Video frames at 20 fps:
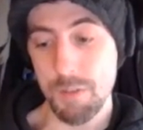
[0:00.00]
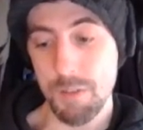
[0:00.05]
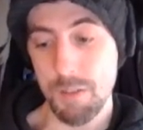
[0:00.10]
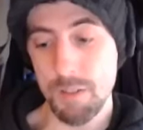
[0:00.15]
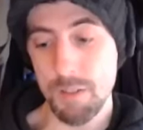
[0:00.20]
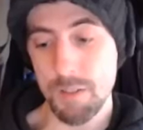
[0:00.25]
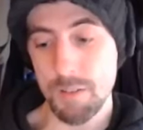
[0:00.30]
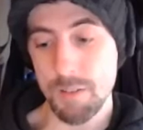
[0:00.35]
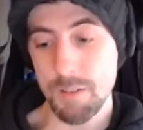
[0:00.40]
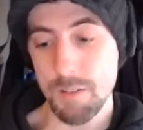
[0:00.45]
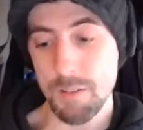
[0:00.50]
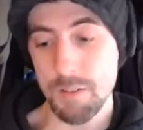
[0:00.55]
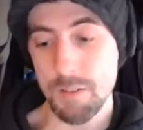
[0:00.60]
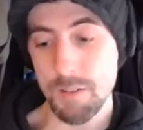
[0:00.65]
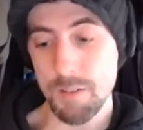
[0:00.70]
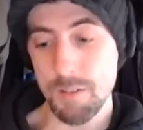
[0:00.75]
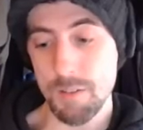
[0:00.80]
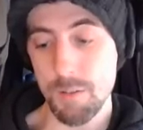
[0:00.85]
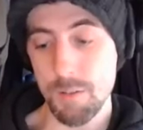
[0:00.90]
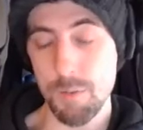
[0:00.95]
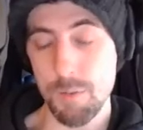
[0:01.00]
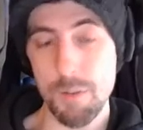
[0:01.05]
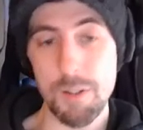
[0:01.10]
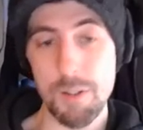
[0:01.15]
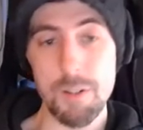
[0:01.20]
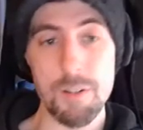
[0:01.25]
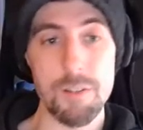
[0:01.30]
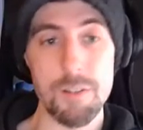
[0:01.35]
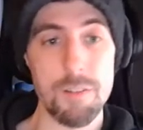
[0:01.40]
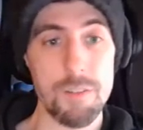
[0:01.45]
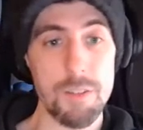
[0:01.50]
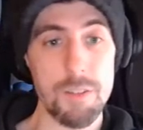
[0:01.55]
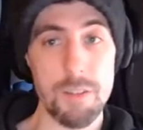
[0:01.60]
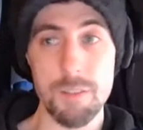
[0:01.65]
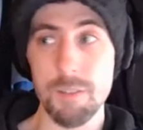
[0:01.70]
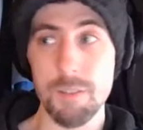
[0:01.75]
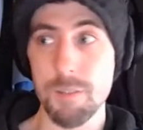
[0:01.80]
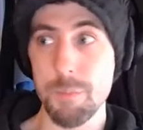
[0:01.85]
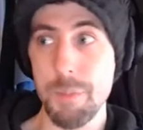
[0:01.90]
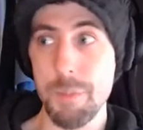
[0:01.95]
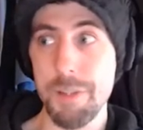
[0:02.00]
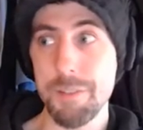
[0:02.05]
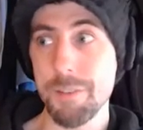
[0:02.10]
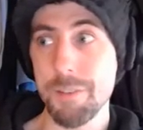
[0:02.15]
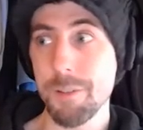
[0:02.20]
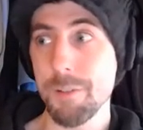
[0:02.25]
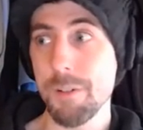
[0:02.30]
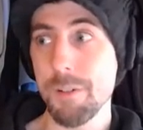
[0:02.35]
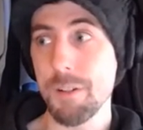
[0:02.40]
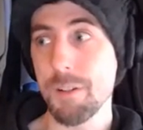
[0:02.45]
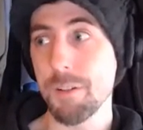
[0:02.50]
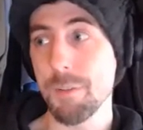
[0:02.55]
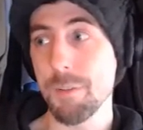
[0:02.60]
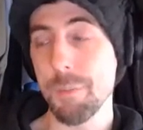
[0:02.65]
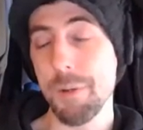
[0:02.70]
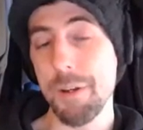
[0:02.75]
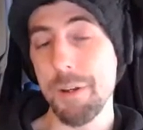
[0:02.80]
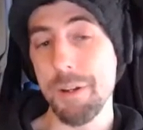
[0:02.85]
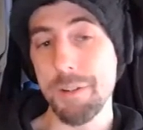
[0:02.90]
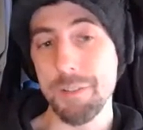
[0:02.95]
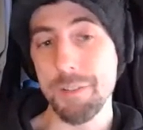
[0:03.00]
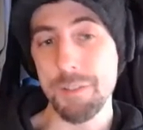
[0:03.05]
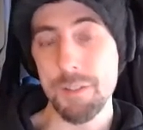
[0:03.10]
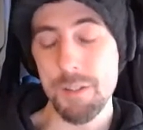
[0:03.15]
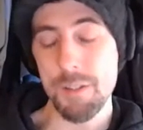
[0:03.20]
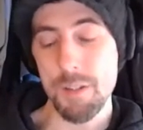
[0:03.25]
and the creators and the amazing directors behind